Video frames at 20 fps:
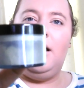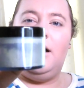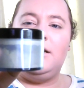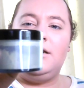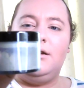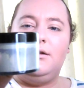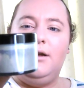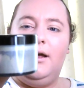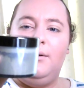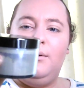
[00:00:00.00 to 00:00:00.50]
I
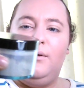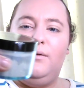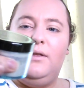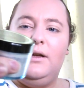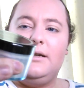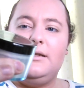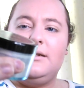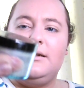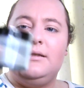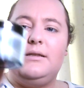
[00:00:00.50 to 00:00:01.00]
don't know if
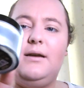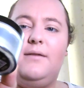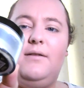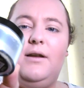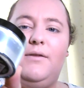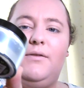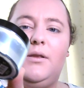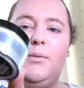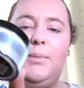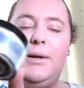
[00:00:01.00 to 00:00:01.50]
that's because I've
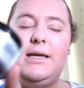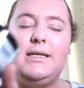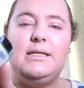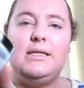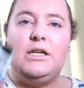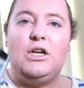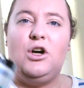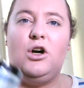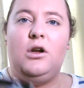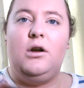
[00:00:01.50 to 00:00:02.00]
left the
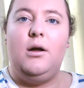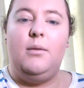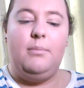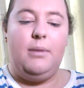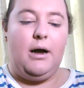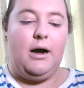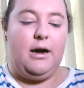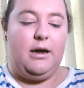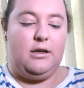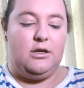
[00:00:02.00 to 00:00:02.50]
plastic on,
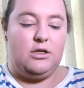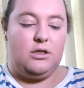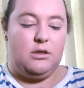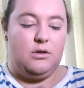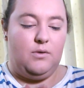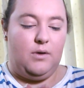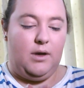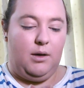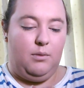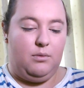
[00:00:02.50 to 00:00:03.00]
but I just
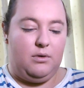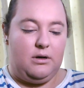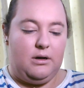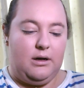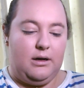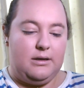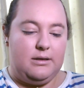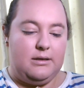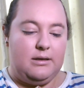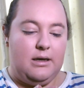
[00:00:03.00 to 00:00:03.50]
thought it would
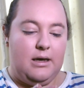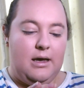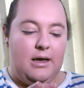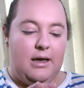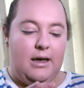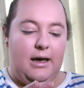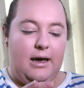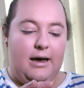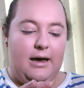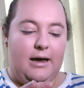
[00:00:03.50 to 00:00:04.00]

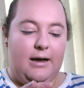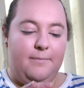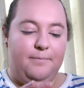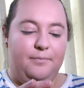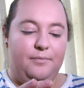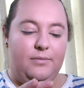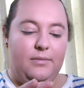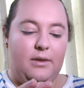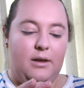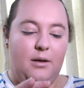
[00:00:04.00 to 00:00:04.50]

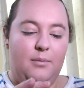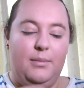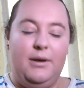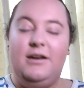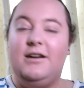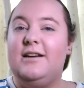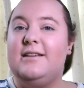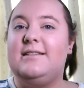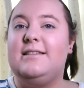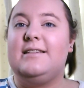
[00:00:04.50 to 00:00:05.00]
be
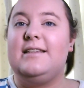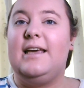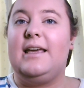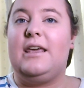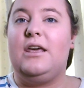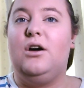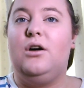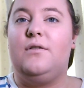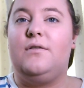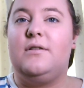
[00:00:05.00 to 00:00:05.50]
nice to
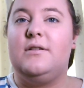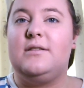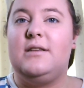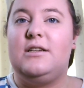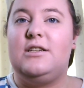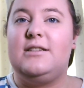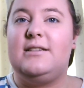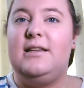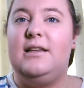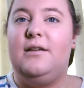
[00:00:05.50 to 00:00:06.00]
take it off because I
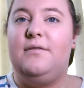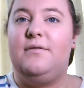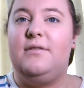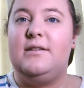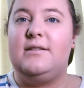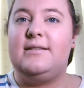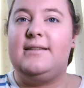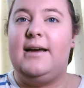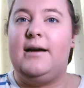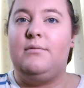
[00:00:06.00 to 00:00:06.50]
just love
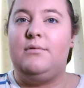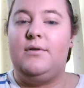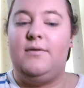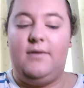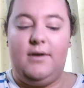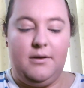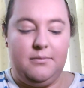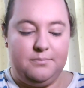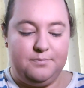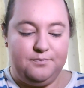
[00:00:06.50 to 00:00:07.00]
the sound
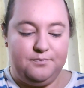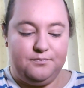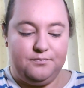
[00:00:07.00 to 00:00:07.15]
of it.